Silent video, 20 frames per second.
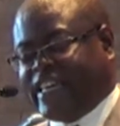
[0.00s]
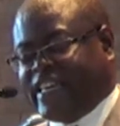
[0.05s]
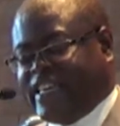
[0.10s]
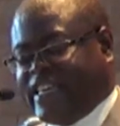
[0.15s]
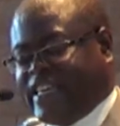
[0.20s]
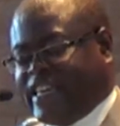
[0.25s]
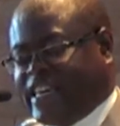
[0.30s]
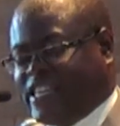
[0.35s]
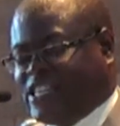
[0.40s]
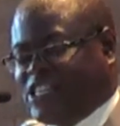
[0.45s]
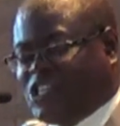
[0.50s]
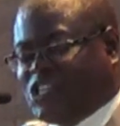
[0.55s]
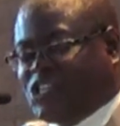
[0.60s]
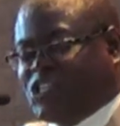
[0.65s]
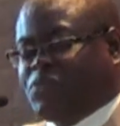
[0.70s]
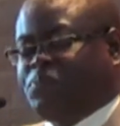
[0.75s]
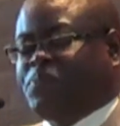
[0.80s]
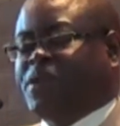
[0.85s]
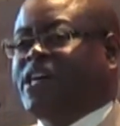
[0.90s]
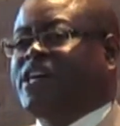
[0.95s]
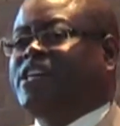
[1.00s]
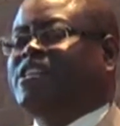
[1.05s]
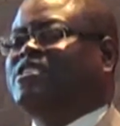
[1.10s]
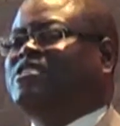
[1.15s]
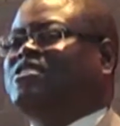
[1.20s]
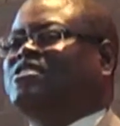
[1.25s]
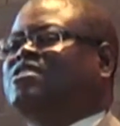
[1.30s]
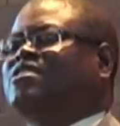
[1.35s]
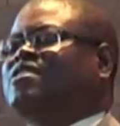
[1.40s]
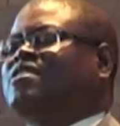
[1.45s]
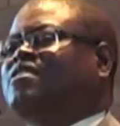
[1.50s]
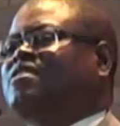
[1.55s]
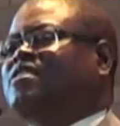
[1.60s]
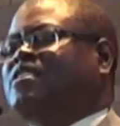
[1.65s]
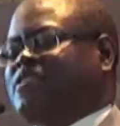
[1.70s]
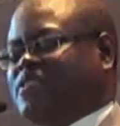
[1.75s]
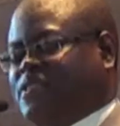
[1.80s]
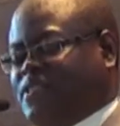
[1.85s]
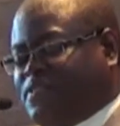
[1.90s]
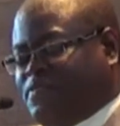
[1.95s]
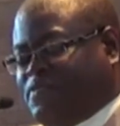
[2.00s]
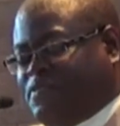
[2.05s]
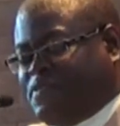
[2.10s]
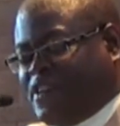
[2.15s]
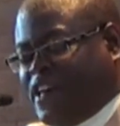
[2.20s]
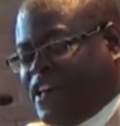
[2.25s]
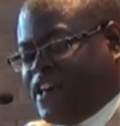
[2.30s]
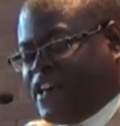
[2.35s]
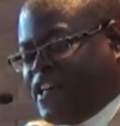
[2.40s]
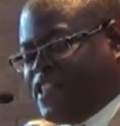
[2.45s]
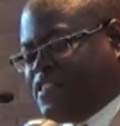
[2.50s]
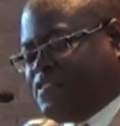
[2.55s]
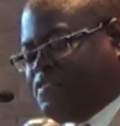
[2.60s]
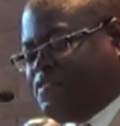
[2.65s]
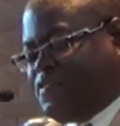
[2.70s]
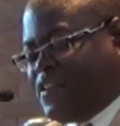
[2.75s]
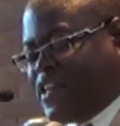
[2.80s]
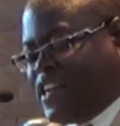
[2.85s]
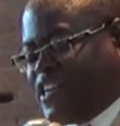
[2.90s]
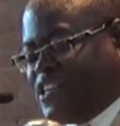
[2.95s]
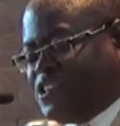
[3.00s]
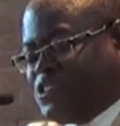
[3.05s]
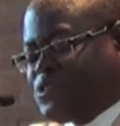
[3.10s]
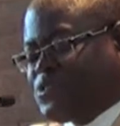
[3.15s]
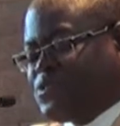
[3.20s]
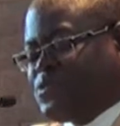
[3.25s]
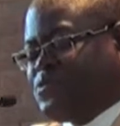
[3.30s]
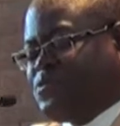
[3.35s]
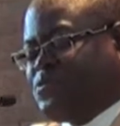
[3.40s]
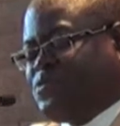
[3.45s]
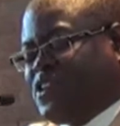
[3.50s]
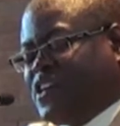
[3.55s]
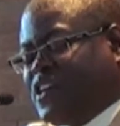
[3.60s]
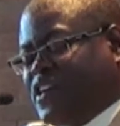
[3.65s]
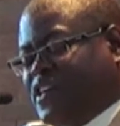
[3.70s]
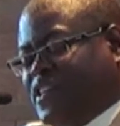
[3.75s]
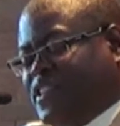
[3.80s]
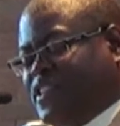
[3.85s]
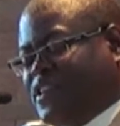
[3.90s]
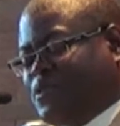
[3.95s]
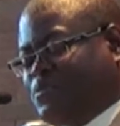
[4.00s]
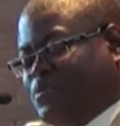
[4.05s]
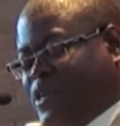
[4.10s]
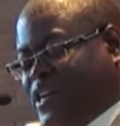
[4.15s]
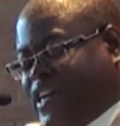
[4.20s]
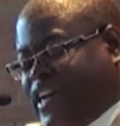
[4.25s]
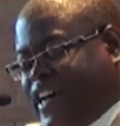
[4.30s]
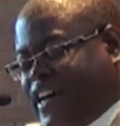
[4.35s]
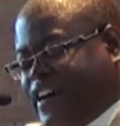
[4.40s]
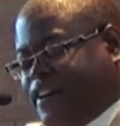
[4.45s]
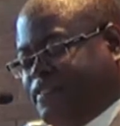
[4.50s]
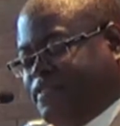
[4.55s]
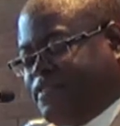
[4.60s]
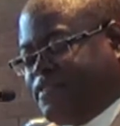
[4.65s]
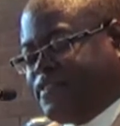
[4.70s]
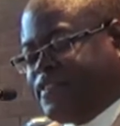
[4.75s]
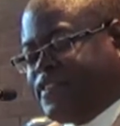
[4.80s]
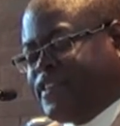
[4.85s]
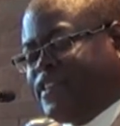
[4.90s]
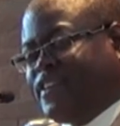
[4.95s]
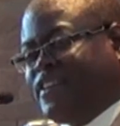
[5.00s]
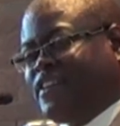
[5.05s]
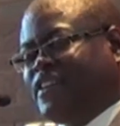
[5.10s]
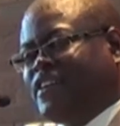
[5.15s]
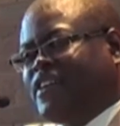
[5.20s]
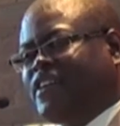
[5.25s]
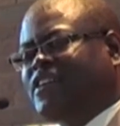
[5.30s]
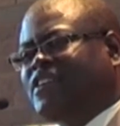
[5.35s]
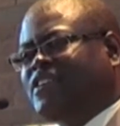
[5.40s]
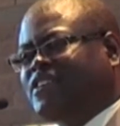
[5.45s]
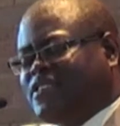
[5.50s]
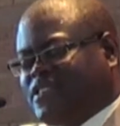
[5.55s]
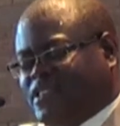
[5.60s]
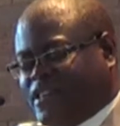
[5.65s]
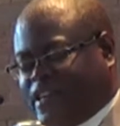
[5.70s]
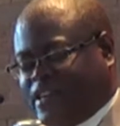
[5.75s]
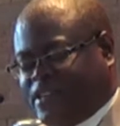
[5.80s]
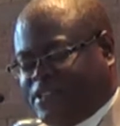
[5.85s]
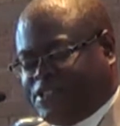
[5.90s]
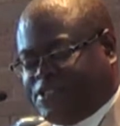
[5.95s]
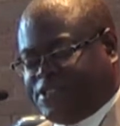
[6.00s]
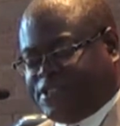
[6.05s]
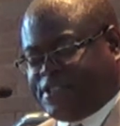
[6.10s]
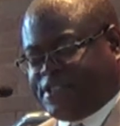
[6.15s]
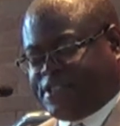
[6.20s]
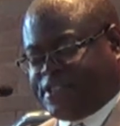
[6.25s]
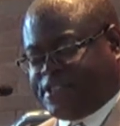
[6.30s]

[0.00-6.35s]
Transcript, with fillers: he anticipates the, the, the feelings of fear they will have. And he says,